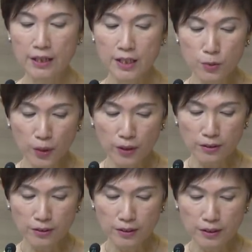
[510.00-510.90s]
This
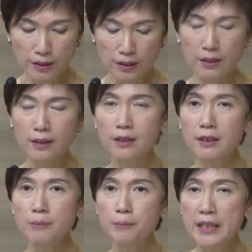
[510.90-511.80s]
will
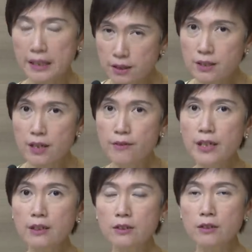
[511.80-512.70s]
be
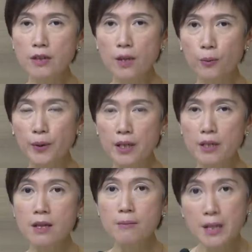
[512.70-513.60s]
necessary so that
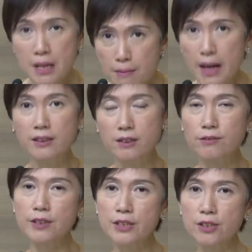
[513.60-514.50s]
we minimize
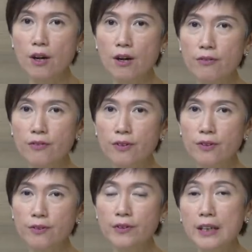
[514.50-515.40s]
the risk of
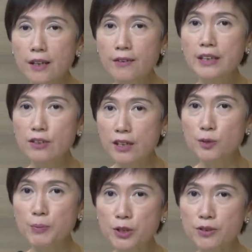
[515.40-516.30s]
recurring
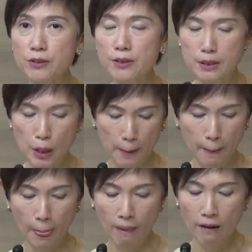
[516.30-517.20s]
transmissions.
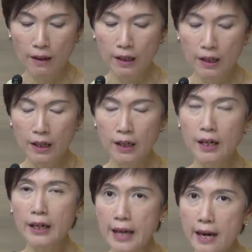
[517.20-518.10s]

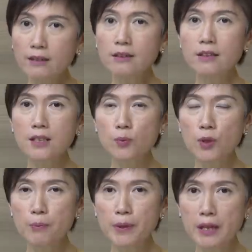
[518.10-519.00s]
Again, this
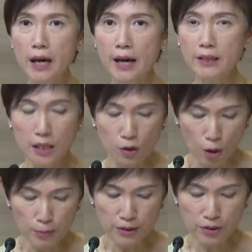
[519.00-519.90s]
will be an
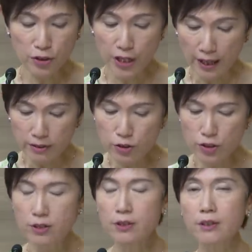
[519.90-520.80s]
enormous
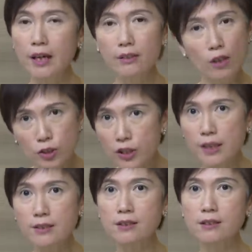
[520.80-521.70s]
challenge, and not
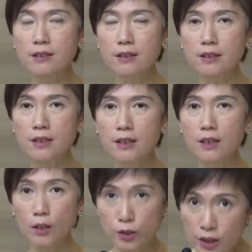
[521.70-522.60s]
just
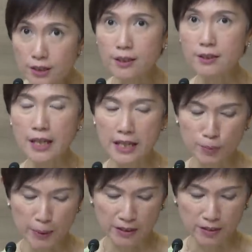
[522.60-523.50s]
the logistics
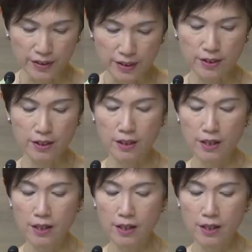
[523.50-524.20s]
aspects of it.